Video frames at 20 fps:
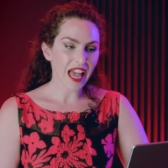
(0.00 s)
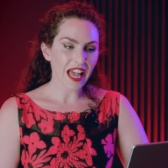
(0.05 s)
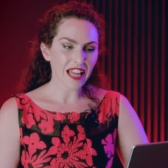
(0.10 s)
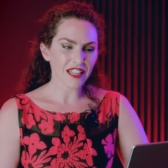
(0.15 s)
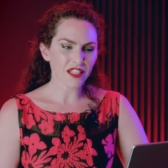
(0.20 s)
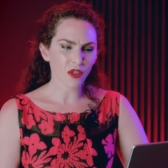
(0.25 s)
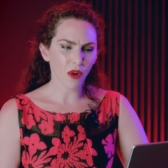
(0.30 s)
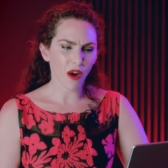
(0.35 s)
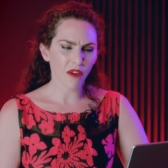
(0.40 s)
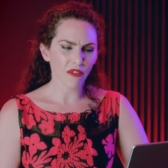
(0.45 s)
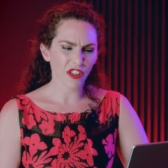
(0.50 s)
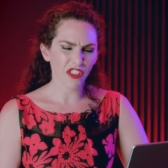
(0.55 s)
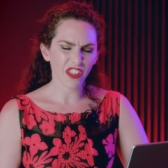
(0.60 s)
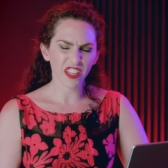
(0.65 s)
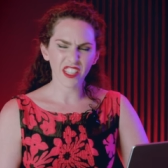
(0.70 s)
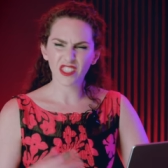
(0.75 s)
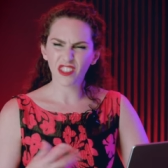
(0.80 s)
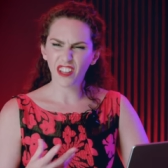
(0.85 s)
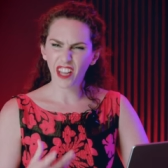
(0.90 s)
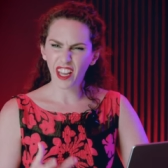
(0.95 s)
And so
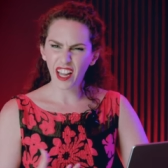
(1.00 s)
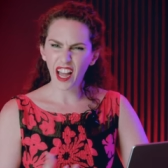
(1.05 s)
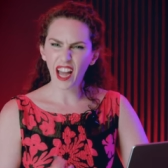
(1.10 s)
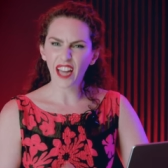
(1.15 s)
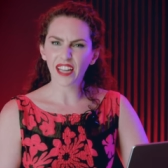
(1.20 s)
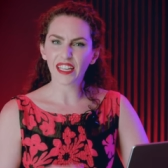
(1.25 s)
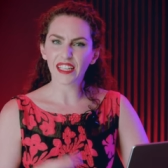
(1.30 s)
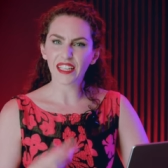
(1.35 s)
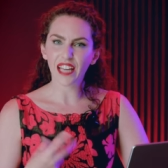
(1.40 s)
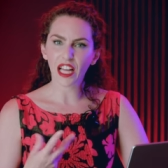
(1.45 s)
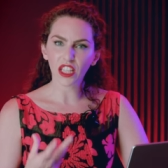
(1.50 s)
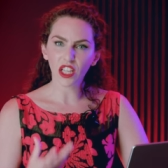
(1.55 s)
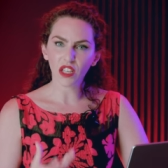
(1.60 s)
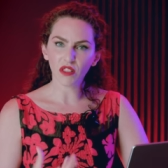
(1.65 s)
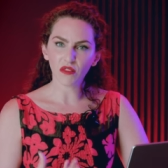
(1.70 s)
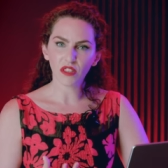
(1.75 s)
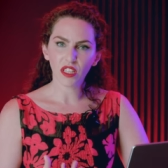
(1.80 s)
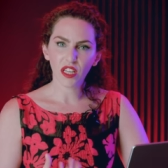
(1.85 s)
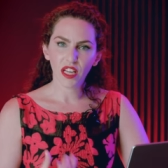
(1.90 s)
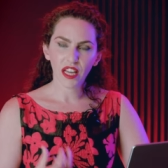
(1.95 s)
everything is looking kind of
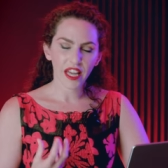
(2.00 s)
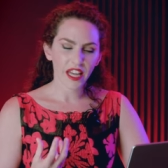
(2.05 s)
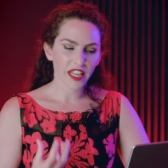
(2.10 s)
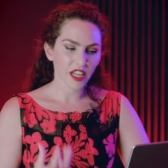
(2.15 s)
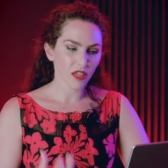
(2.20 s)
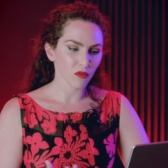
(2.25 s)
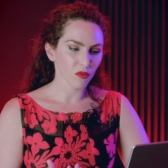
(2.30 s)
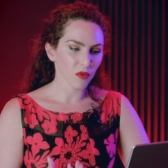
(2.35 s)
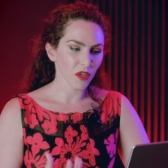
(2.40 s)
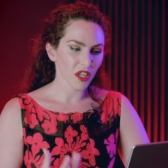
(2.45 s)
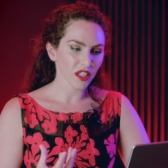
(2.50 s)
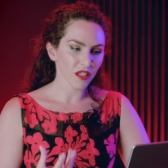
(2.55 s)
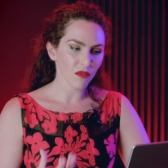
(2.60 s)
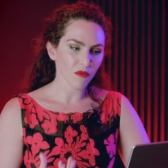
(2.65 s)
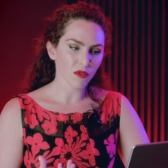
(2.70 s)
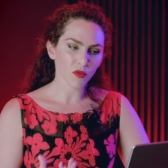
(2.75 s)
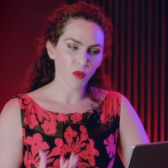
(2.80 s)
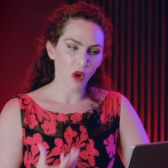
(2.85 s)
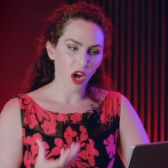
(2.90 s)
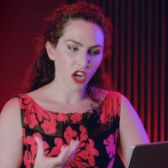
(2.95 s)
yellow and it really
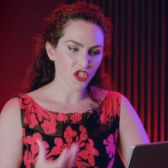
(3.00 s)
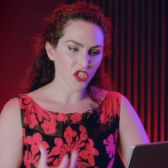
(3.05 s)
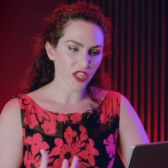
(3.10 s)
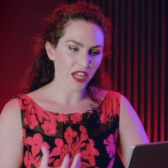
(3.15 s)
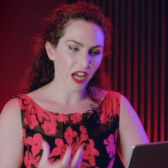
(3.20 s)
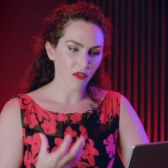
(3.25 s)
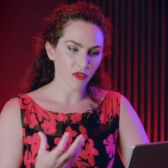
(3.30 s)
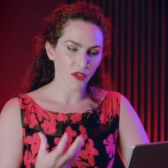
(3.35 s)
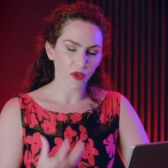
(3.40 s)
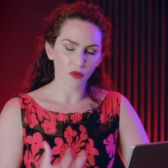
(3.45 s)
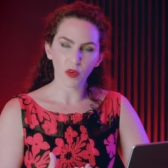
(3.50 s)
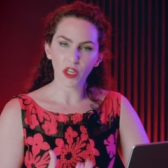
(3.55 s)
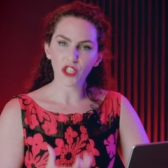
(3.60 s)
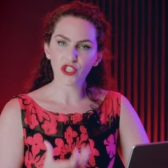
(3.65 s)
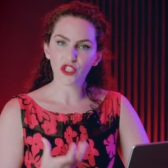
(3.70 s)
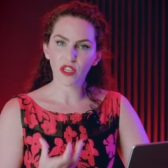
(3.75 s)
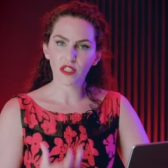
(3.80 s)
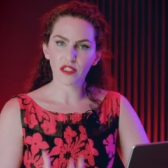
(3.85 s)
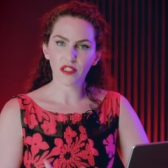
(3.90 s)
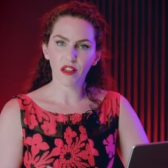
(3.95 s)
was washing out the
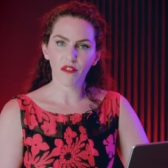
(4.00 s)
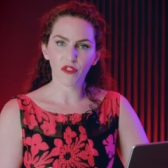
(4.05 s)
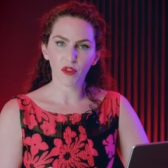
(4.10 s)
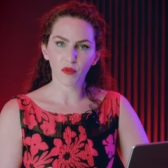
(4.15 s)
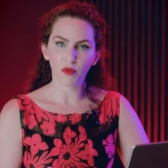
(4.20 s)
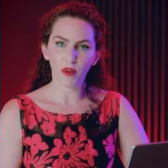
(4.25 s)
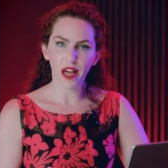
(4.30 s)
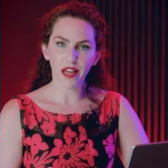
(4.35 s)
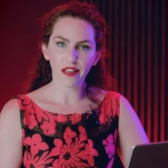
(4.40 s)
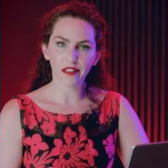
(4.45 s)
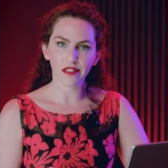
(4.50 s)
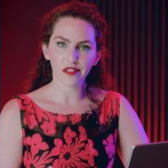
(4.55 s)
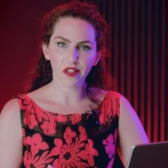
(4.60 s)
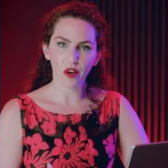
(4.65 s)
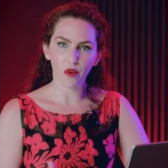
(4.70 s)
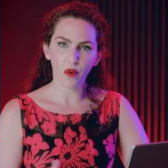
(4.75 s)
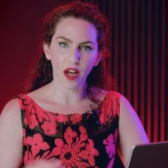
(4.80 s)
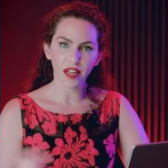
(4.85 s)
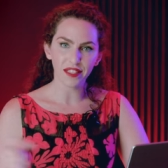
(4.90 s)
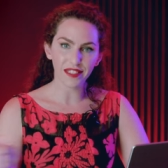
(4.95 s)
richness of the red.
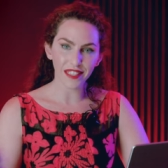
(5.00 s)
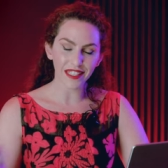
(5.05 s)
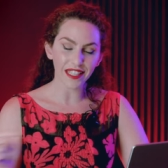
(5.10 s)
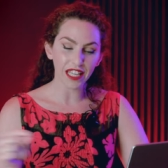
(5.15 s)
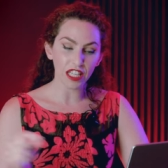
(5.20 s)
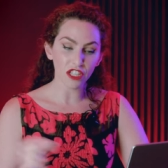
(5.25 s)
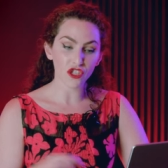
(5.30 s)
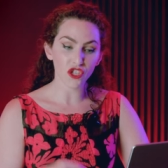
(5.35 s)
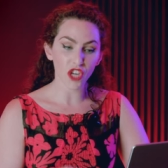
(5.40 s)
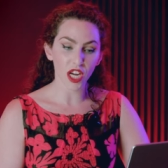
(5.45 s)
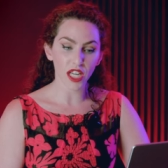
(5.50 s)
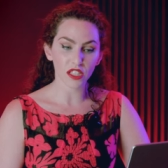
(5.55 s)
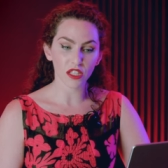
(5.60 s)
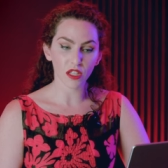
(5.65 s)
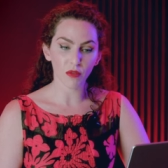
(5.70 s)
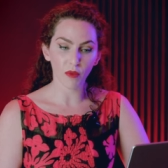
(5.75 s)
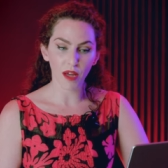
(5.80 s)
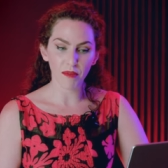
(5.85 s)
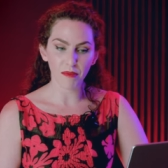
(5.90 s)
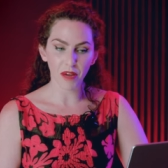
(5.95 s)
So I did need to change
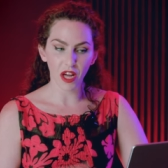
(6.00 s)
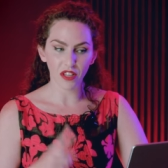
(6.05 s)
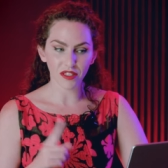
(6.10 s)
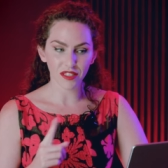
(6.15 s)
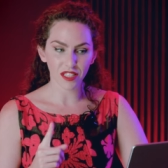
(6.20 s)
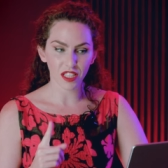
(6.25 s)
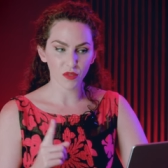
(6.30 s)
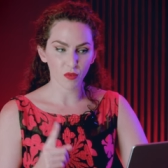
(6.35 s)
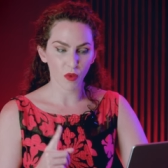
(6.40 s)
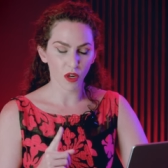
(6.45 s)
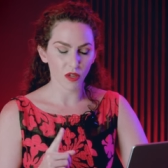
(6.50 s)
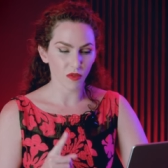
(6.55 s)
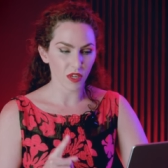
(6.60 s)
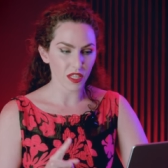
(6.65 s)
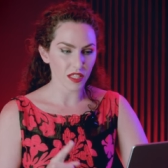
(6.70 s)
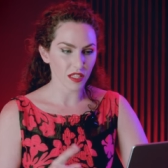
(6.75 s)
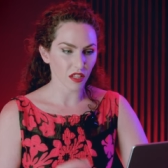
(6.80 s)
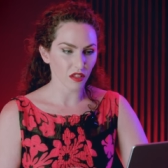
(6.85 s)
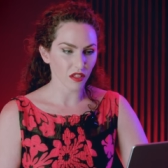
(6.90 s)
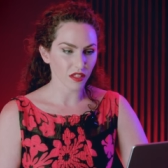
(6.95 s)
the white balance. That's one
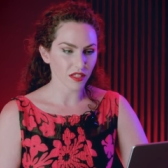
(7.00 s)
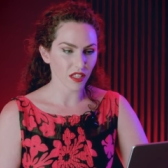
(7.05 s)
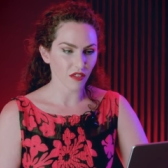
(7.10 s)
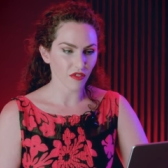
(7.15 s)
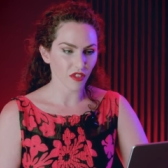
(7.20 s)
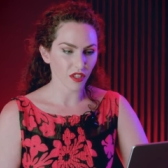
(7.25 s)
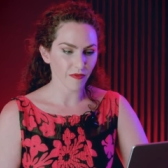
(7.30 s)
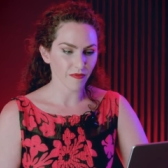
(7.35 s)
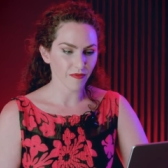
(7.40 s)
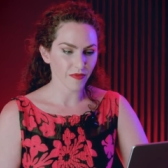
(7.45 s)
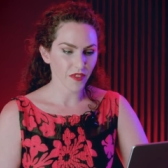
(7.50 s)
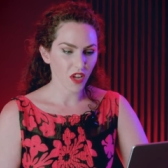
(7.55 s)
reason it looks different.